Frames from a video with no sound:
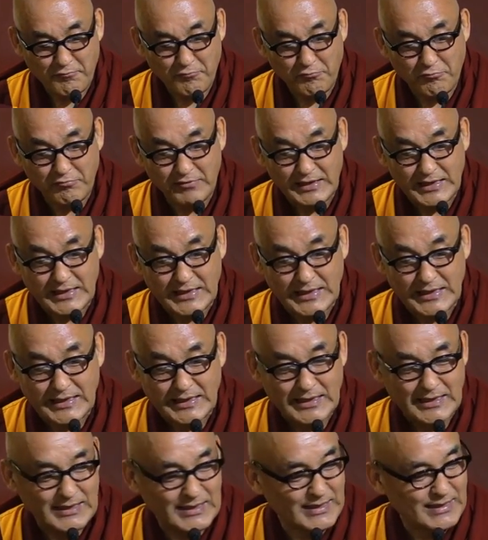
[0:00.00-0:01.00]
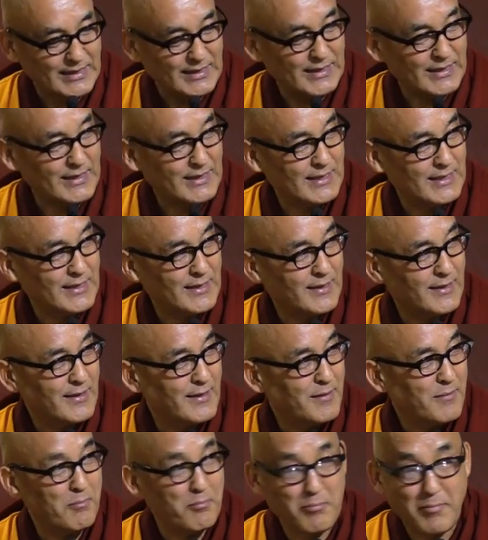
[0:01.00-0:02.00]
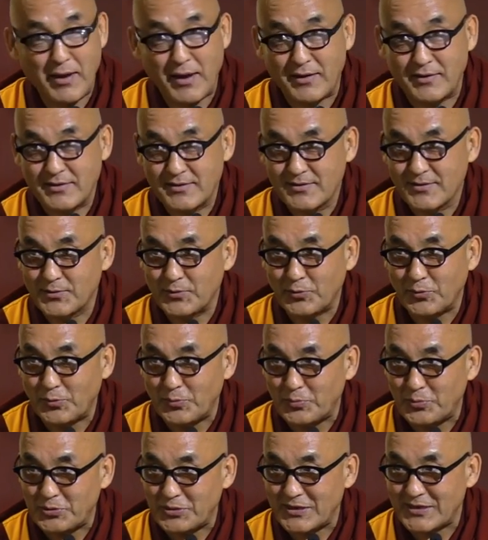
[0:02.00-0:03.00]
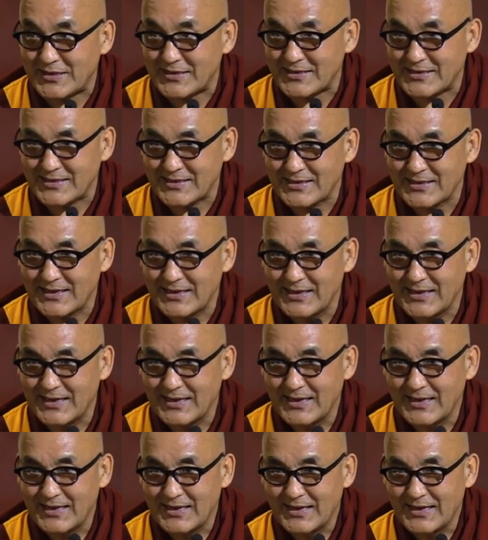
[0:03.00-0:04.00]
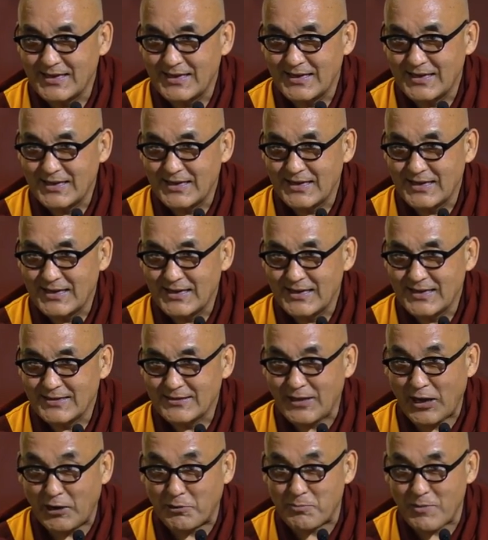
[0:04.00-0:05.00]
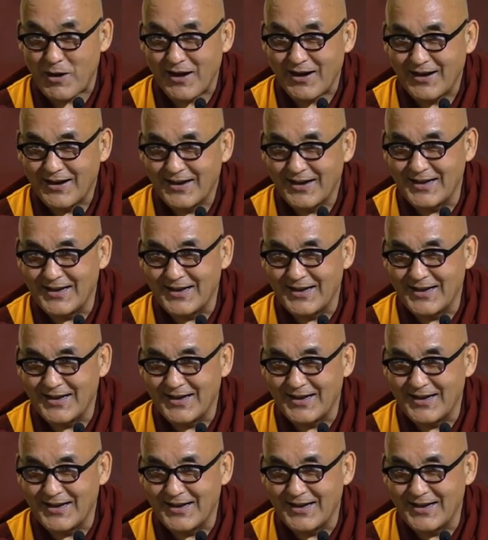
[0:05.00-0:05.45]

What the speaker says: we met Guru Rinpoche's dharma,